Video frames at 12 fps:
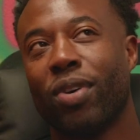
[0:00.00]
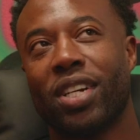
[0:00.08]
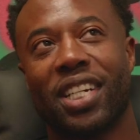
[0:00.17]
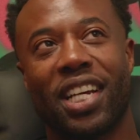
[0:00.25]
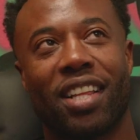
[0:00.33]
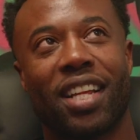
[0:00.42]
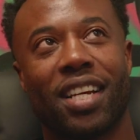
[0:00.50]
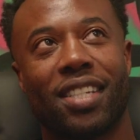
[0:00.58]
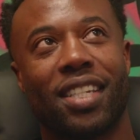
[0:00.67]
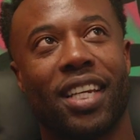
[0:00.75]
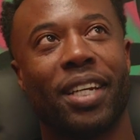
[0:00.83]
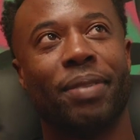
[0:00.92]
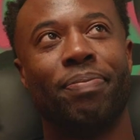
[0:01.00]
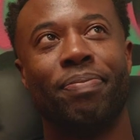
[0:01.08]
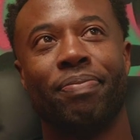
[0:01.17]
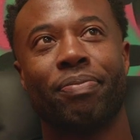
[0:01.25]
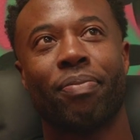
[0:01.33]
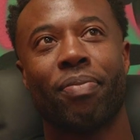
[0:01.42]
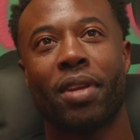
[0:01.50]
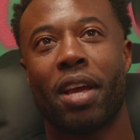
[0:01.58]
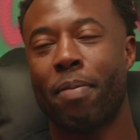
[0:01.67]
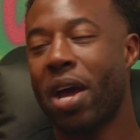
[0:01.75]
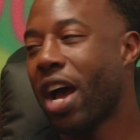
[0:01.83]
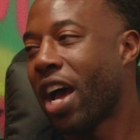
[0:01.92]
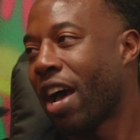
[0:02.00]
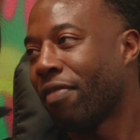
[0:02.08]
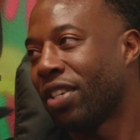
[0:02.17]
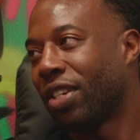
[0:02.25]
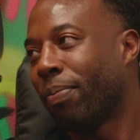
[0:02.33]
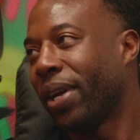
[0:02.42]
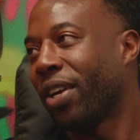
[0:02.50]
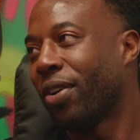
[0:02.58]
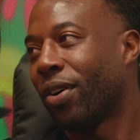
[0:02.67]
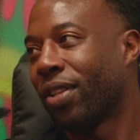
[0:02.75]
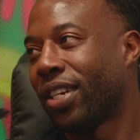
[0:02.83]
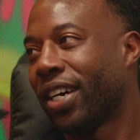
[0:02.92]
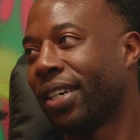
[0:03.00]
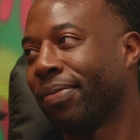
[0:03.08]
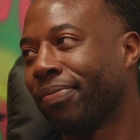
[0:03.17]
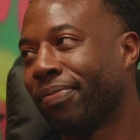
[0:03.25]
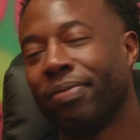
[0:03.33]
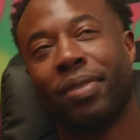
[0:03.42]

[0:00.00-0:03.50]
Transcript: Quick question. Now that I see it, I have this debate all the time.